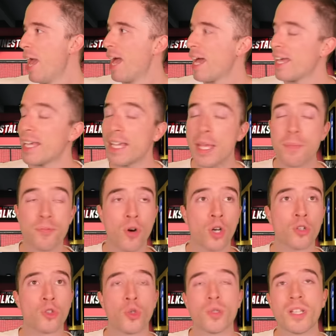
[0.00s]
he brought on
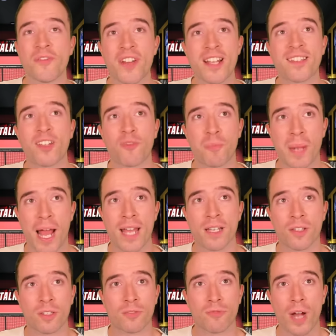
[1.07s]
two defensive
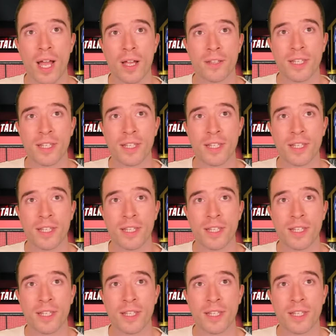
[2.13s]
players, right?